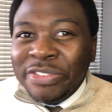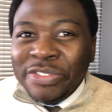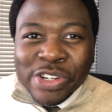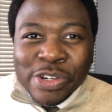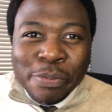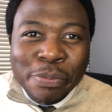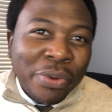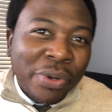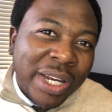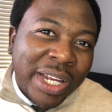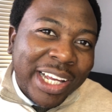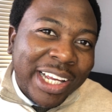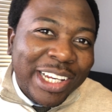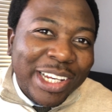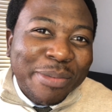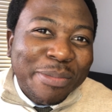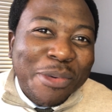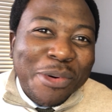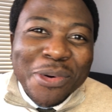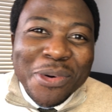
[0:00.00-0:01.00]
even pray
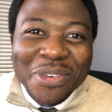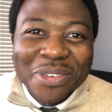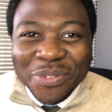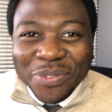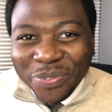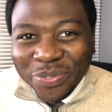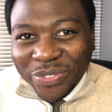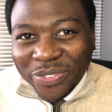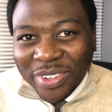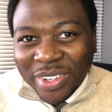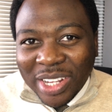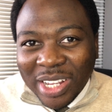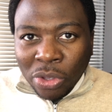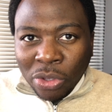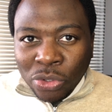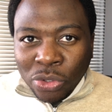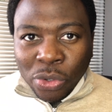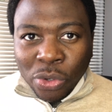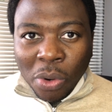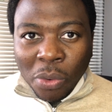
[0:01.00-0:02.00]
anymore.
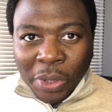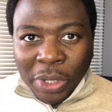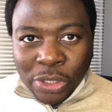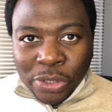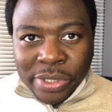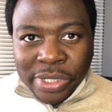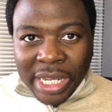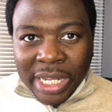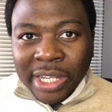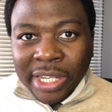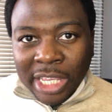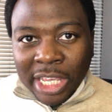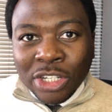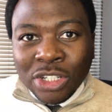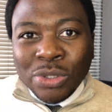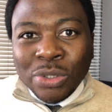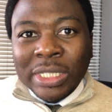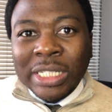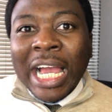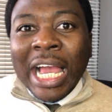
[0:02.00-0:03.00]
You know, when you
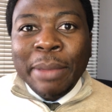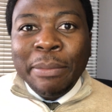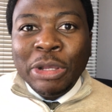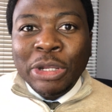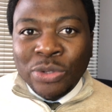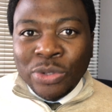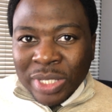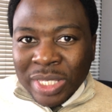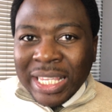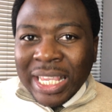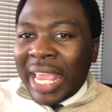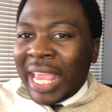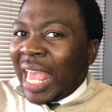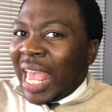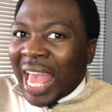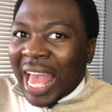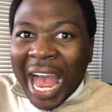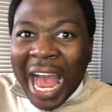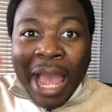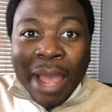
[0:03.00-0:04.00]
dedicate your time and you say,
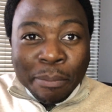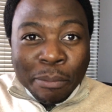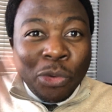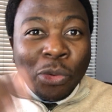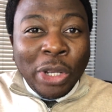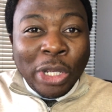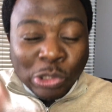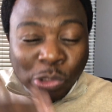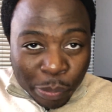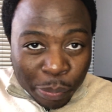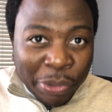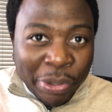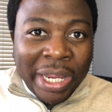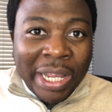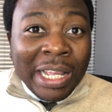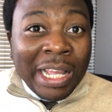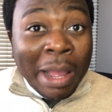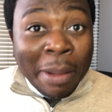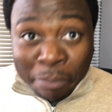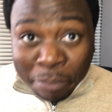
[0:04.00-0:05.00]
I'm going to
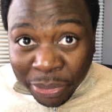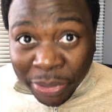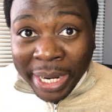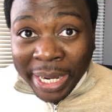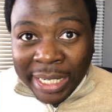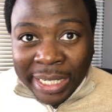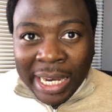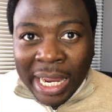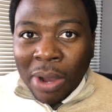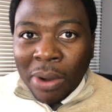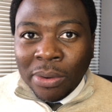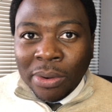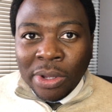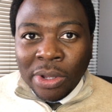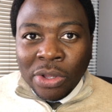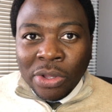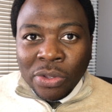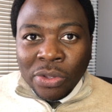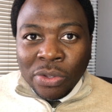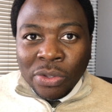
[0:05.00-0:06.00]
pray, I'm praying now.
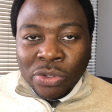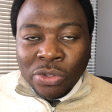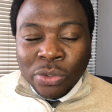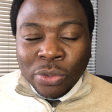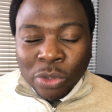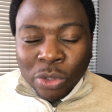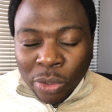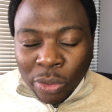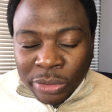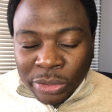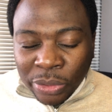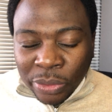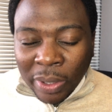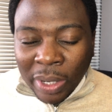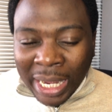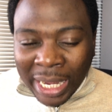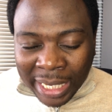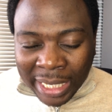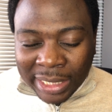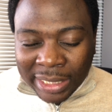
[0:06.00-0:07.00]
You close
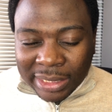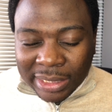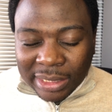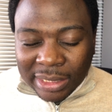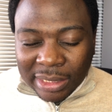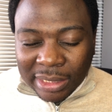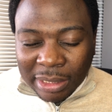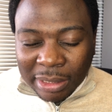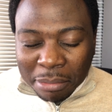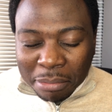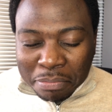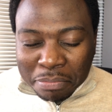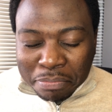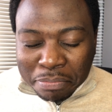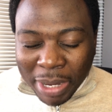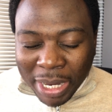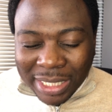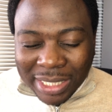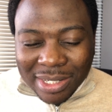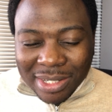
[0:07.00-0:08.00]
your eyes,
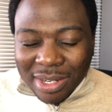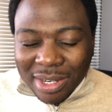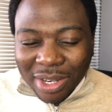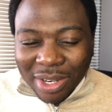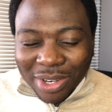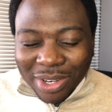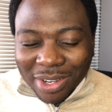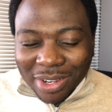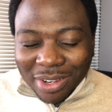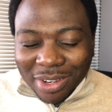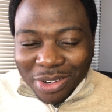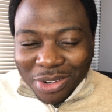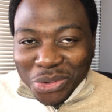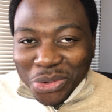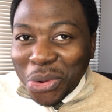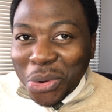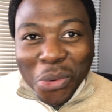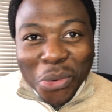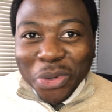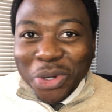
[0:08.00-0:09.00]
but
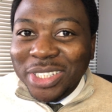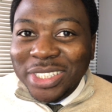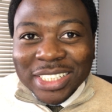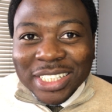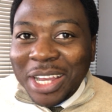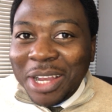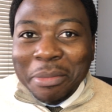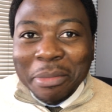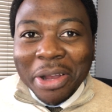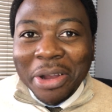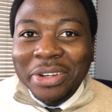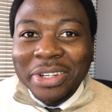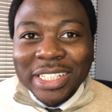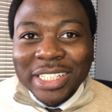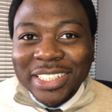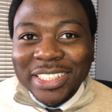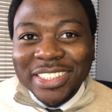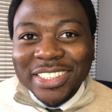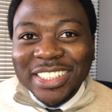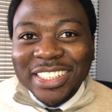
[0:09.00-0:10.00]
no words come out.
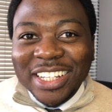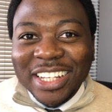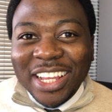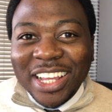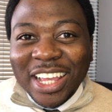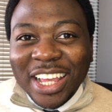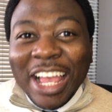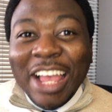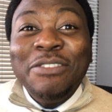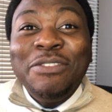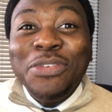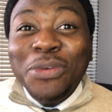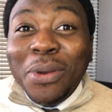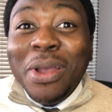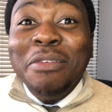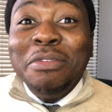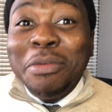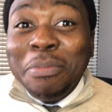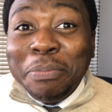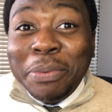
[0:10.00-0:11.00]
Have you
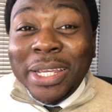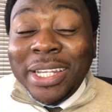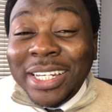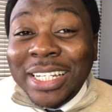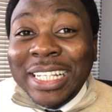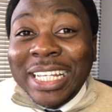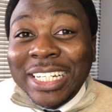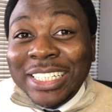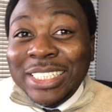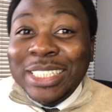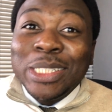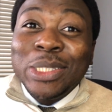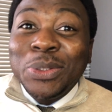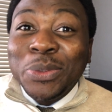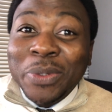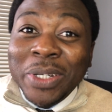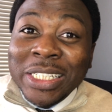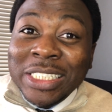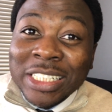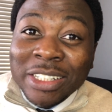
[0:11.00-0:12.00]
ever been in that
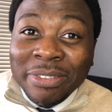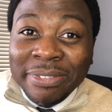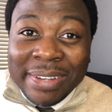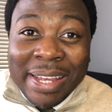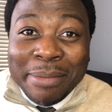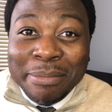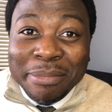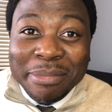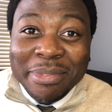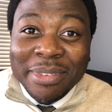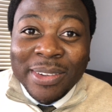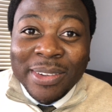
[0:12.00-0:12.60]
situation, fam?